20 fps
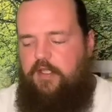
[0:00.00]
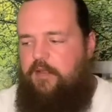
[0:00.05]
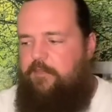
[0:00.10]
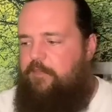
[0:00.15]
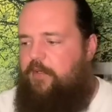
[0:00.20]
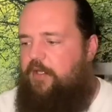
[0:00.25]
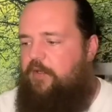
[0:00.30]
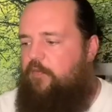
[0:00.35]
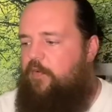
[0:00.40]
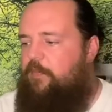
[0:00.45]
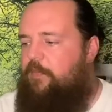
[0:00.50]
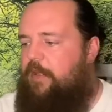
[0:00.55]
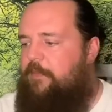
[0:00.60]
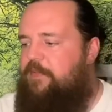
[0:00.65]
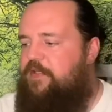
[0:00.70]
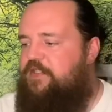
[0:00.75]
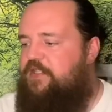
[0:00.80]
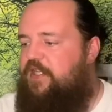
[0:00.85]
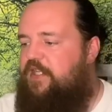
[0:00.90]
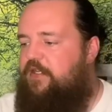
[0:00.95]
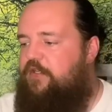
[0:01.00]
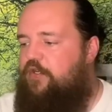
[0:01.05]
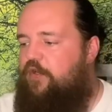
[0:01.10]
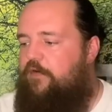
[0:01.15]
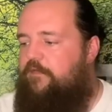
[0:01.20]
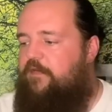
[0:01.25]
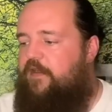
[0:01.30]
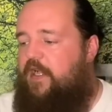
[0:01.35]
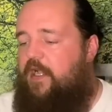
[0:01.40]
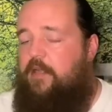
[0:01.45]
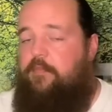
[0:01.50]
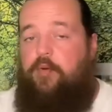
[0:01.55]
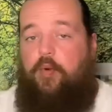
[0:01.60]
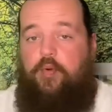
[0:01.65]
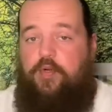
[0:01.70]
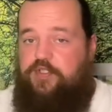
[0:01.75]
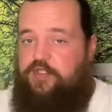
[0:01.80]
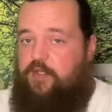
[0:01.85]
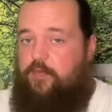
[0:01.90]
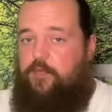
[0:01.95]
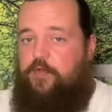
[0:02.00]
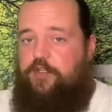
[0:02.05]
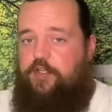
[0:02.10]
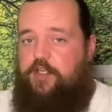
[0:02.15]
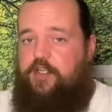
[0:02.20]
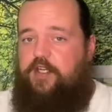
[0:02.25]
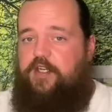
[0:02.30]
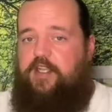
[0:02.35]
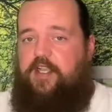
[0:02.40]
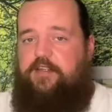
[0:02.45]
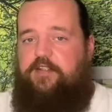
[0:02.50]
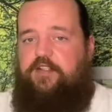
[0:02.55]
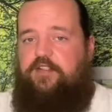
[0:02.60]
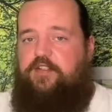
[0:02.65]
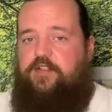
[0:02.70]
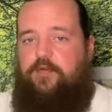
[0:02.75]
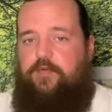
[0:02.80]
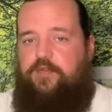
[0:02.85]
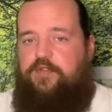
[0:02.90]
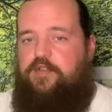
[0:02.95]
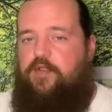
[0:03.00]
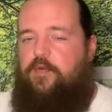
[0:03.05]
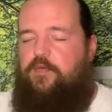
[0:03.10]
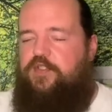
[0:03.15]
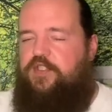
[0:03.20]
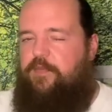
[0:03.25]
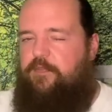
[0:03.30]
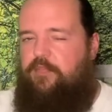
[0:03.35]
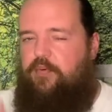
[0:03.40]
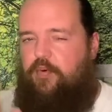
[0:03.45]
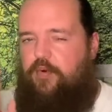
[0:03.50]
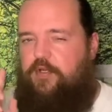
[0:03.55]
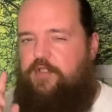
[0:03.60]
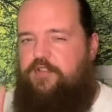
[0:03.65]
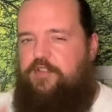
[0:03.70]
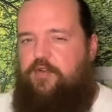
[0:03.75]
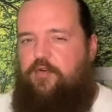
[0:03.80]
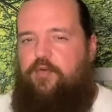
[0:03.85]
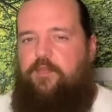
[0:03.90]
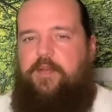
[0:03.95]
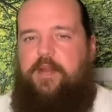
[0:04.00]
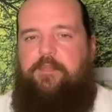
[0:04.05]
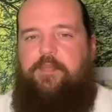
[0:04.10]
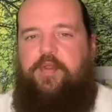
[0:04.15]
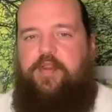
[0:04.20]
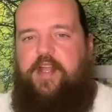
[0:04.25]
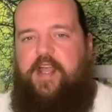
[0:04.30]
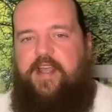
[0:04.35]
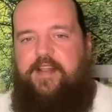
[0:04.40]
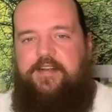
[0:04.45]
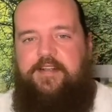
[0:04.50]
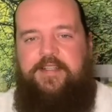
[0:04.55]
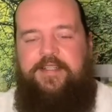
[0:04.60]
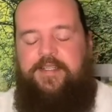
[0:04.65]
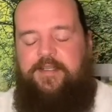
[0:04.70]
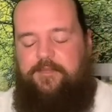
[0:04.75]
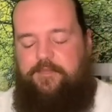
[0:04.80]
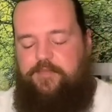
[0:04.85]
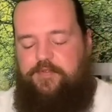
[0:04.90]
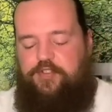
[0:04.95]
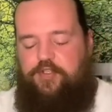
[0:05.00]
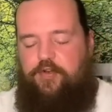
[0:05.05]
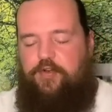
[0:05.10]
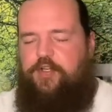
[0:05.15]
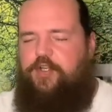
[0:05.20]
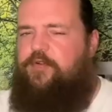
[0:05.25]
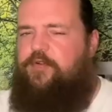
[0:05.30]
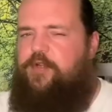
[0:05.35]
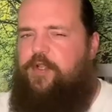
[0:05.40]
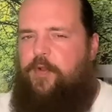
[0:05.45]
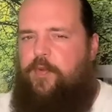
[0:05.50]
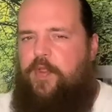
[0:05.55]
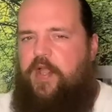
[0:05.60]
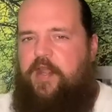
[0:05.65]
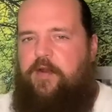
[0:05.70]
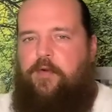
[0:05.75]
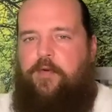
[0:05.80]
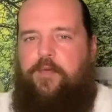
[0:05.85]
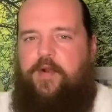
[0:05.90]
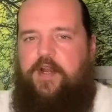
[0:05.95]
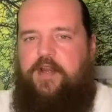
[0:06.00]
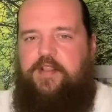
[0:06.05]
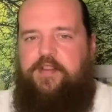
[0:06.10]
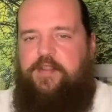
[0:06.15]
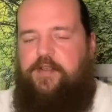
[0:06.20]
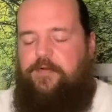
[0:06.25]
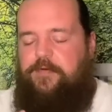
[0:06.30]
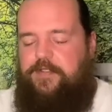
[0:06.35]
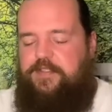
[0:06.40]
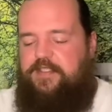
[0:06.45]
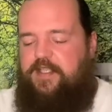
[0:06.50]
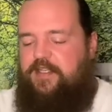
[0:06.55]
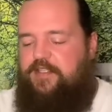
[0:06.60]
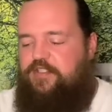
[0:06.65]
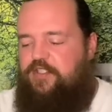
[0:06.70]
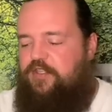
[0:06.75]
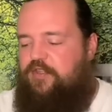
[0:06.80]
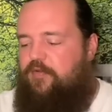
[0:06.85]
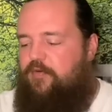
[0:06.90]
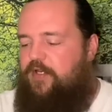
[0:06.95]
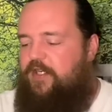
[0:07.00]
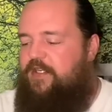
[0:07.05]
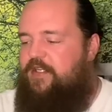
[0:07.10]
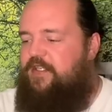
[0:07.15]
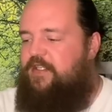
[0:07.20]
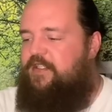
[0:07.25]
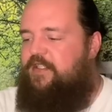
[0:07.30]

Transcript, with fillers: But we might be seeing your vibe or someone you're connected to. It's always important to remember that. I'm sure know that already, though. Let's get you three.